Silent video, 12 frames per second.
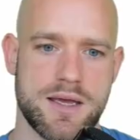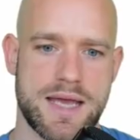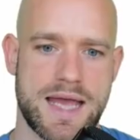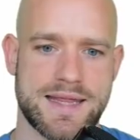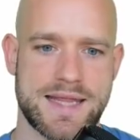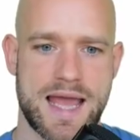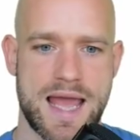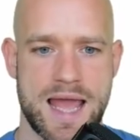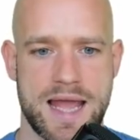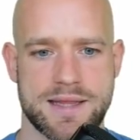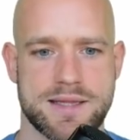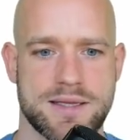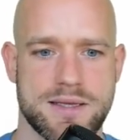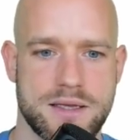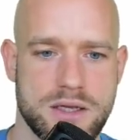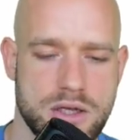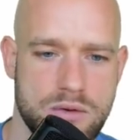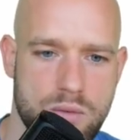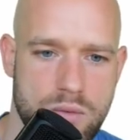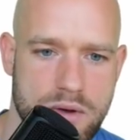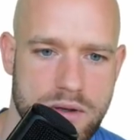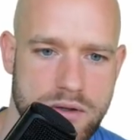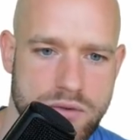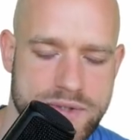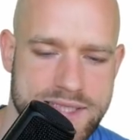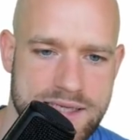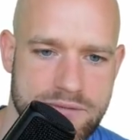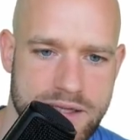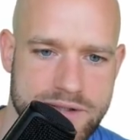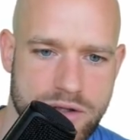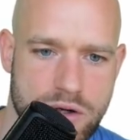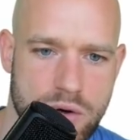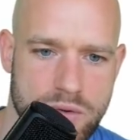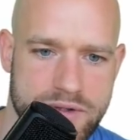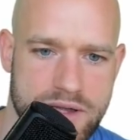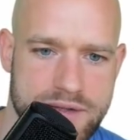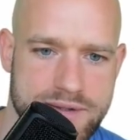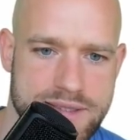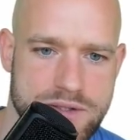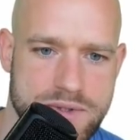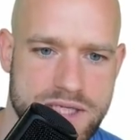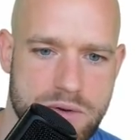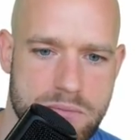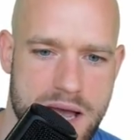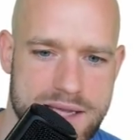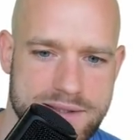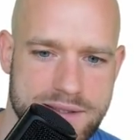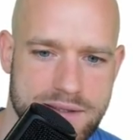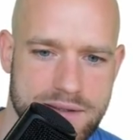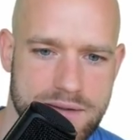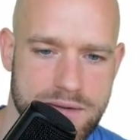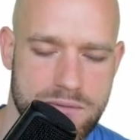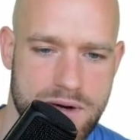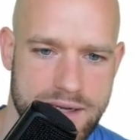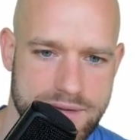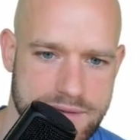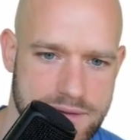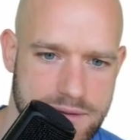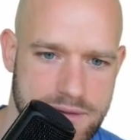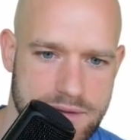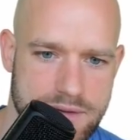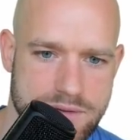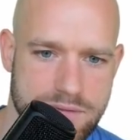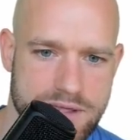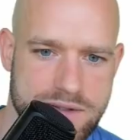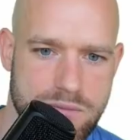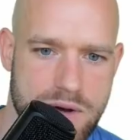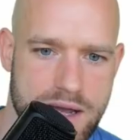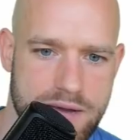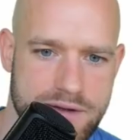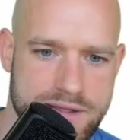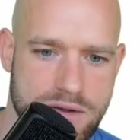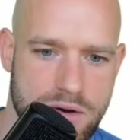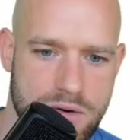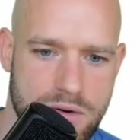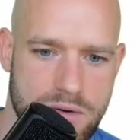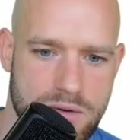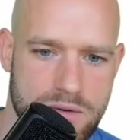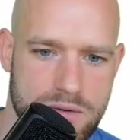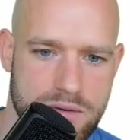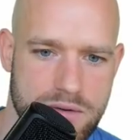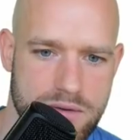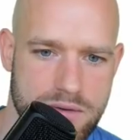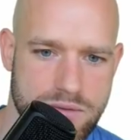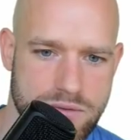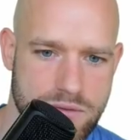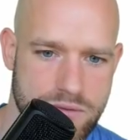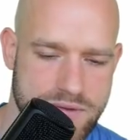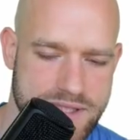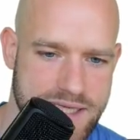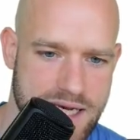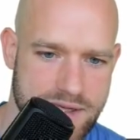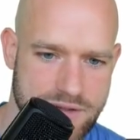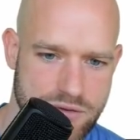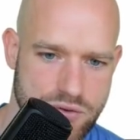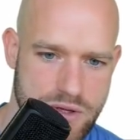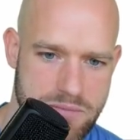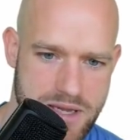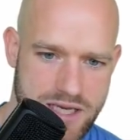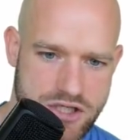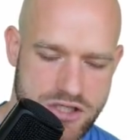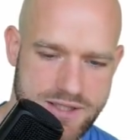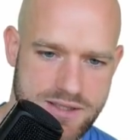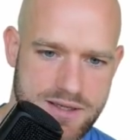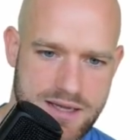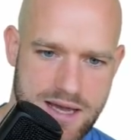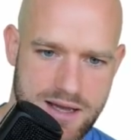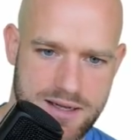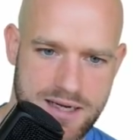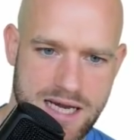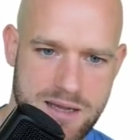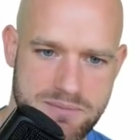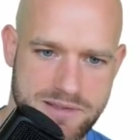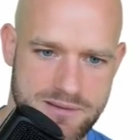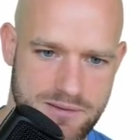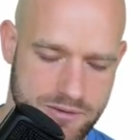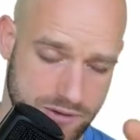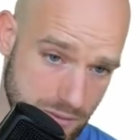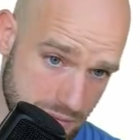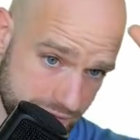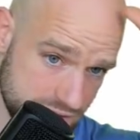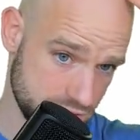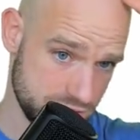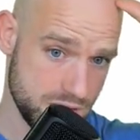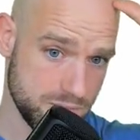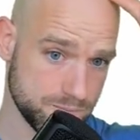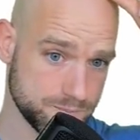And then you see that the content is using a mask, right? So that's how, you see like the two images are clipped on top of each other.